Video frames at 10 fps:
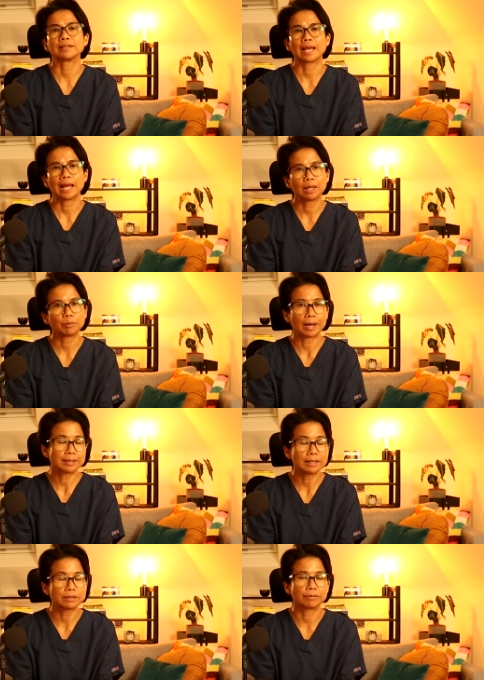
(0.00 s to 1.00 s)
help
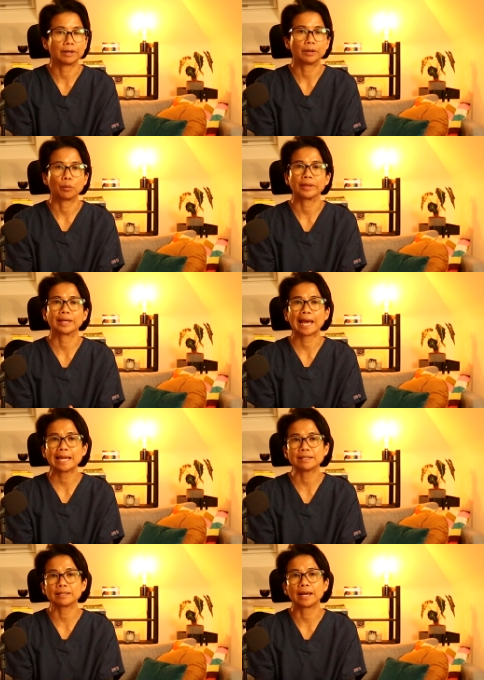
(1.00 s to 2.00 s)
identify whether
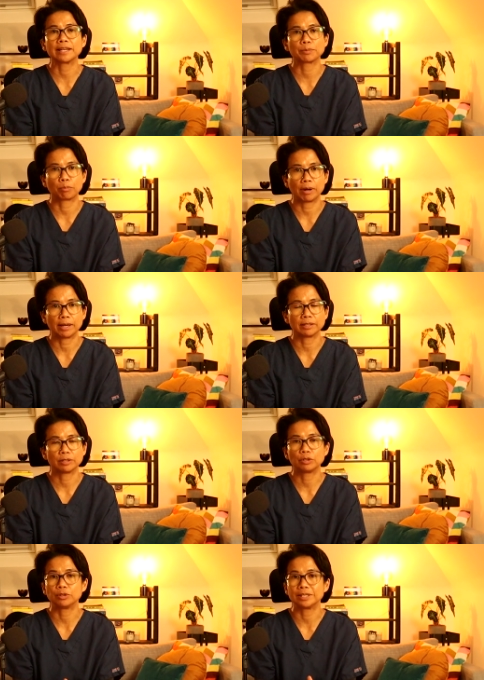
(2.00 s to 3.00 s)
cancer has spread
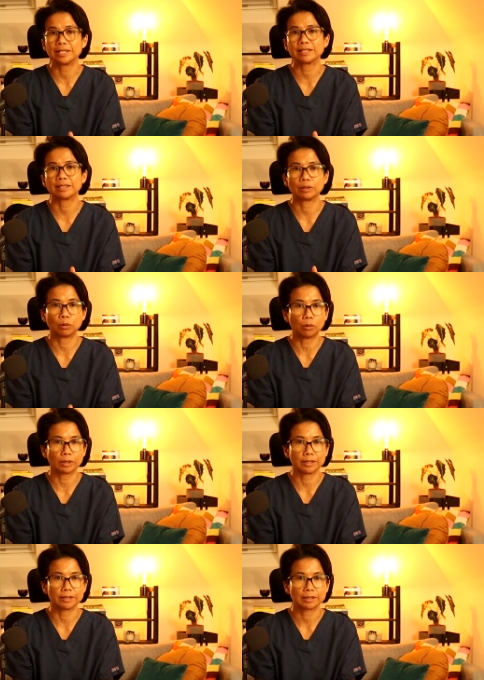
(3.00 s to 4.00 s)
to distant
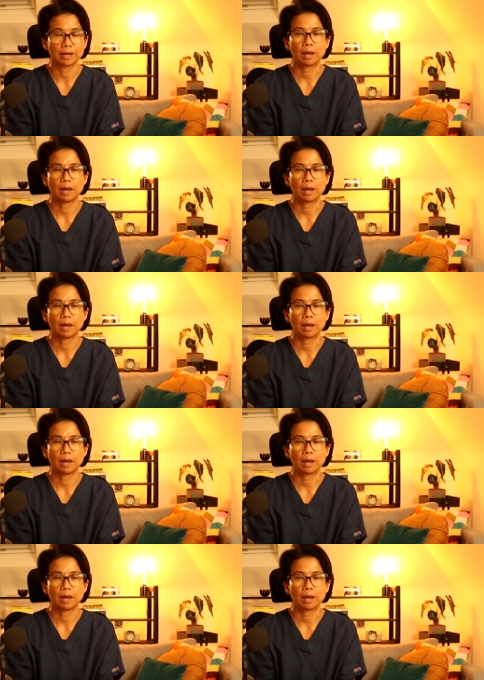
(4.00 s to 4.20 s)
organs